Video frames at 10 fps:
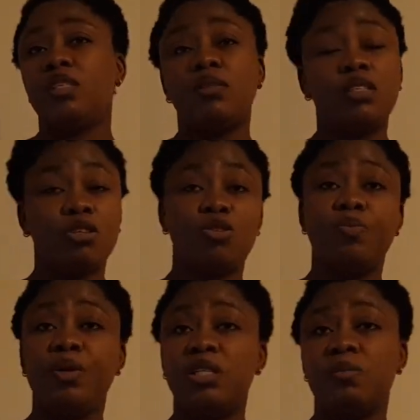This also
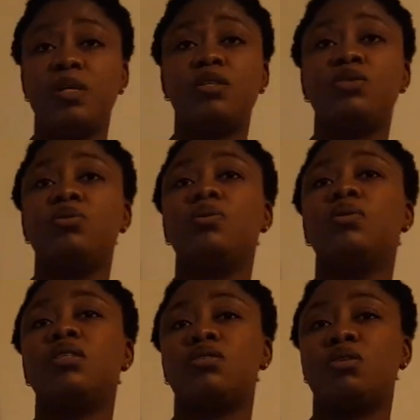brings me to
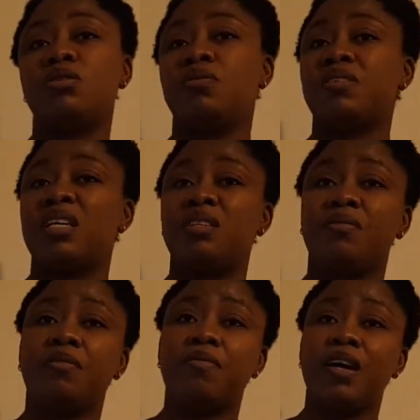the study of
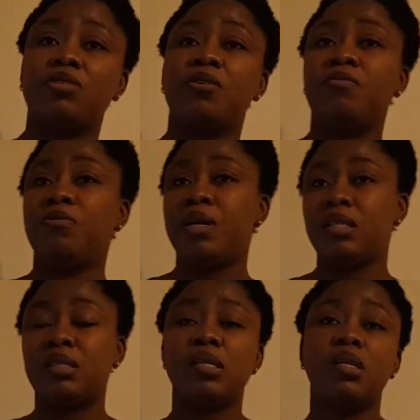scientific factor
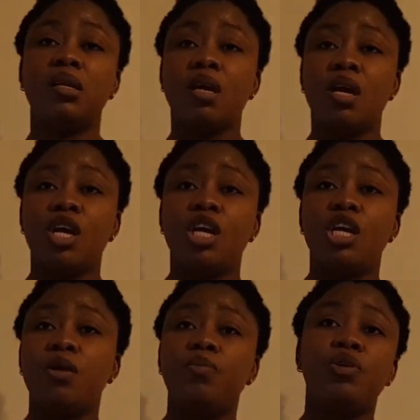influencing
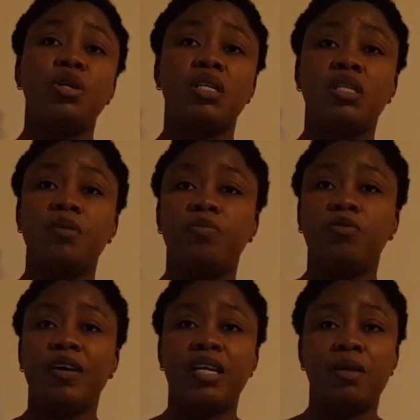immunity
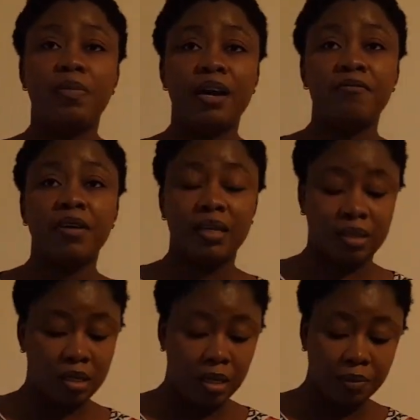provided by
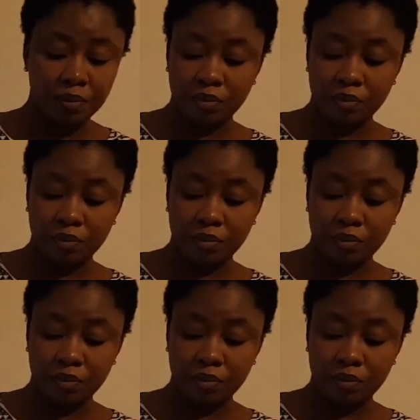vaccine.